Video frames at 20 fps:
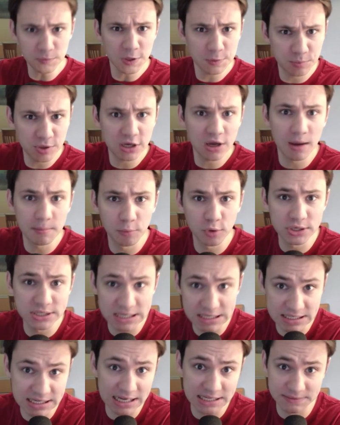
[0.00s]
Become more
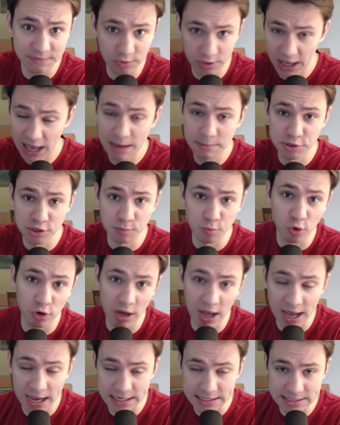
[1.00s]
successful, capture more
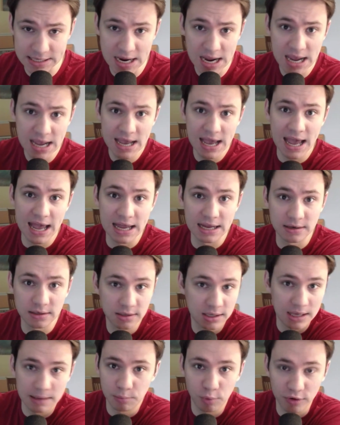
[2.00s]
eyes,
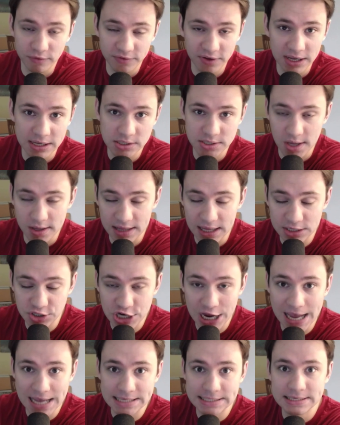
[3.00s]
and get more fans, all that
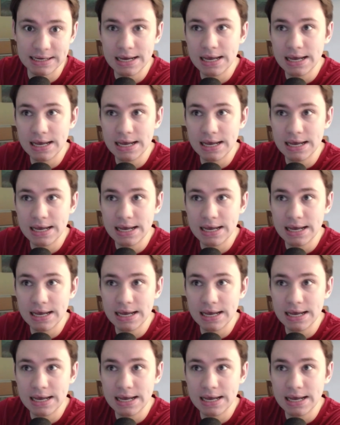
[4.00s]
jazz.